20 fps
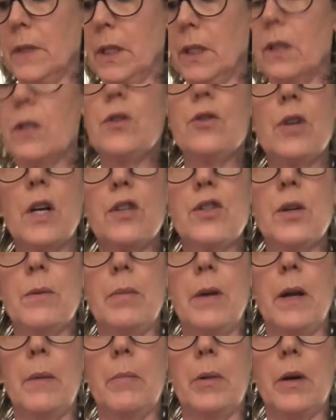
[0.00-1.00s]
construction
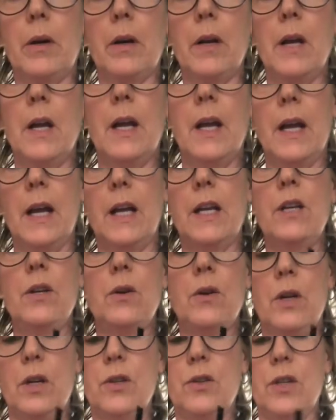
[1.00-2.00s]
paper, and
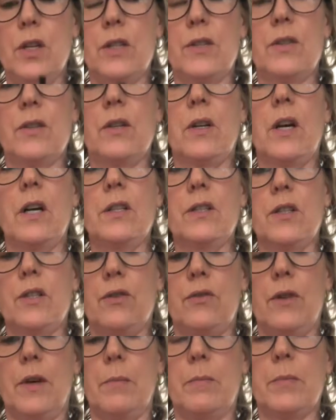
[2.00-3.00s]
you can just cut
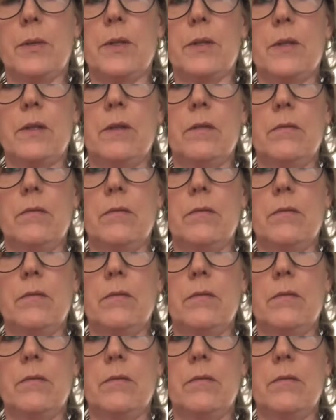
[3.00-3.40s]
strips